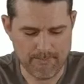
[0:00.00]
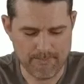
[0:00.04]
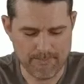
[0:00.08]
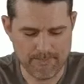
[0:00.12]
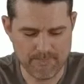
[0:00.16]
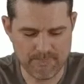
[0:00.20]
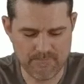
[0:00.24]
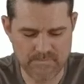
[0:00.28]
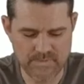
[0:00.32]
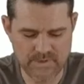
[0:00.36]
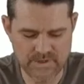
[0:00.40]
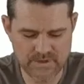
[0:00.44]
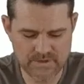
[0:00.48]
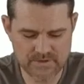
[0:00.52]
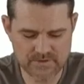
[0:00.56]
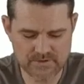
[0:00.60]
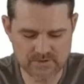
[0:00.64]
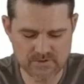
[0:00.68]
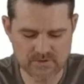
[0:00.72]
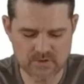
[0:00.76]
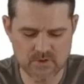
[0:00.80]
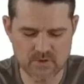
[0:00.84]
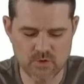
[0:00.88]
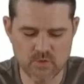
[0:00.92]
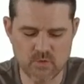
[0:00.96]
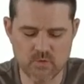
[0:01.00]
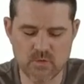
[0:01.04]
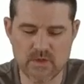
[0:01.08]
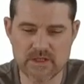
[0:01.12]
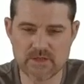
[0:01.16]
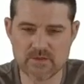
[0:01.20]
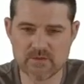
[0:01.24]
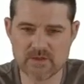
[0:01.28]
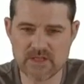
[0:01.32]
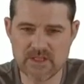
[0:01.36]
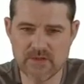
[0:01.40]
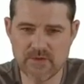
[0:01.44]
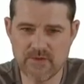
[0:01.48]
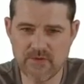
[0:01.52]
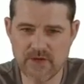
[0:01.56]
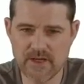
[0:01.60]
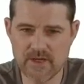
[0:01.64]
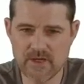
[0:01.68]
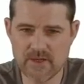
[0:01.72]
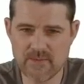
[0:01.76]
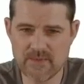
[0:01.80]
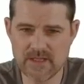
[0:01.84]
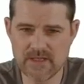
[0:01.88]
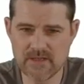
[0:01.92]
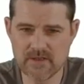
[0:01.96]
But when you define
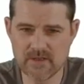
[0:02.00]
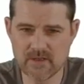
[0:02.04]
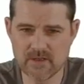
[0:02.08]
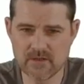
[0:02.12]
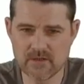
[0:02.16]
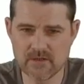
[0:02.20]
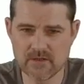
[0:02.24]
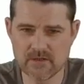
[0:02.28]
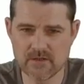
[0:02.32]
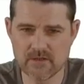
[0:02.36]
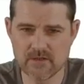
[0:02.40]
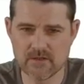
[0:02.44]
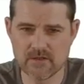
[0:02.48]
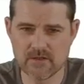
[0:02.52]
a method,